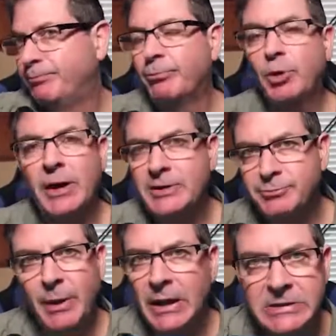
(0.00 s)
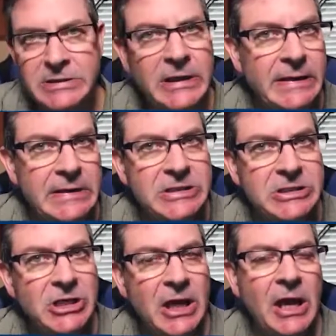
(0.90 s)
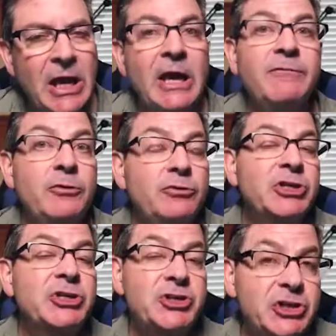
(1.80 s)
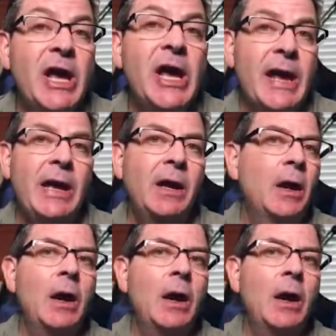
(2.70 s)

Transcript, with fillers: prize box tickets if you just say,